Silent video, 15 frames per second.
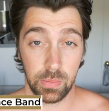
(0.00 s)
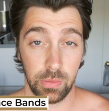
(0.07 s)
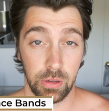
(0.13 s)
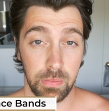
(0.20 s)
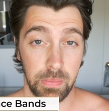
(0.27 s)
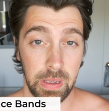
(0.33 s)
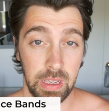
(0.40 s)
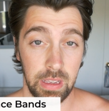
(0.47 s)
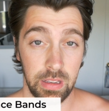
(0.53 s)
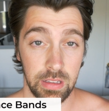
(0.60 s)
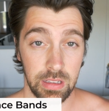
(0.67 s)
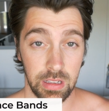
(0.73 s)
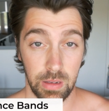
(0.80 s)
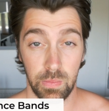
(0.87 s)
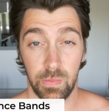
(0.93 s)
would be
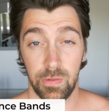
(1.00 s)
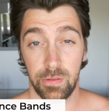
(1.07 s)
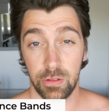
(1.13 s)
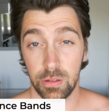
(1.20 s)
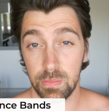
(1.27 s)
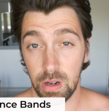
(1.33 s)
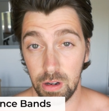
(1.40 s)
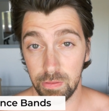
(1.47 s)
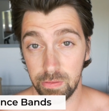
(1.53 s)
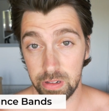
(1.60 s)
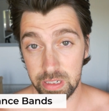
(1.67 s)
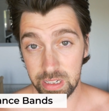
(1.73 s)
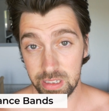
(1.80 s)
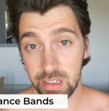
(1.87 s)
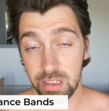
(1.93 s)
some form of
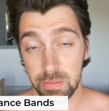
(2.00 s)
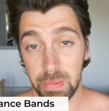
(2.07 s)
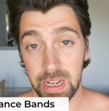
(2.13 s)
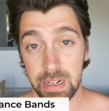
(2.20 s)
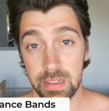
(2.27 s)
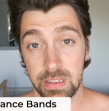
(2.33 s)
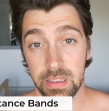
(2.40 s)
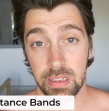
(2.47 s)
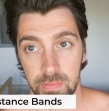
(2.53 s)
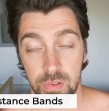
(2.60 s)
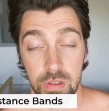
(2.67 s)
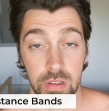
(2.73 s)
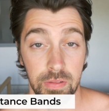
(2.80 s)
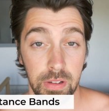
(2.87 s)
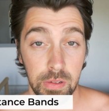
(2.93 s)
resistance bands. So
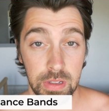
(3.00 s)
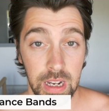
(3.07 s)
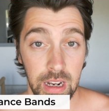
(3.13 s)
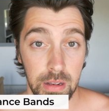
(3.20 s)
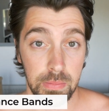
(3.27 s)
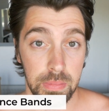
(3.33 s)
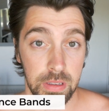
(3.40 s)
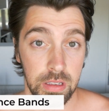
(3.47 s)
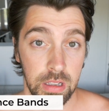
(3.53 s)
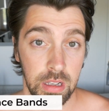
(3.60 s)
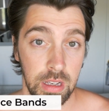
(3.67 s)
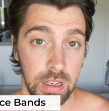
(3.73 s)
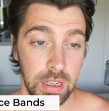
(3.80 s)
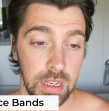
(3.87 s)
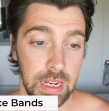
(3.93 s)
there's a few types.
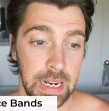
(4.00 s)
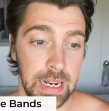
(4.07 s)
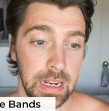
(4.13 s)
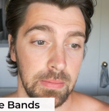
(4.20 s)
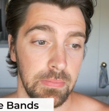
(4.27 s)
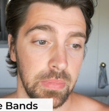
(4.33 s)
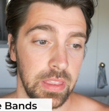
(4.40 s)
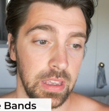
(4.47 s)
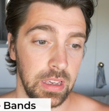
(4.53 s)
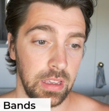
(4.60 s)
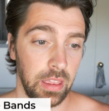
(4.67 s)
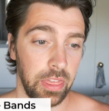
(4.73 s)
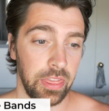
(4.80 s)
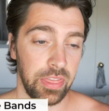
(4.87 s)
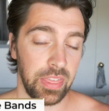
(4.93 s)
The
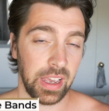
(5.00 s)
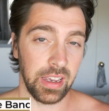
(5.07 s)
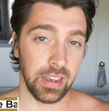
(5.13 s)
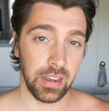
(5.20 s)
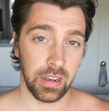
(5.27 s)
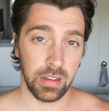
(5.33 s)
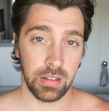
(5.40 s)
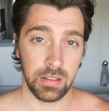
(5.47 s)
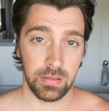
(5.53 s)
thicker,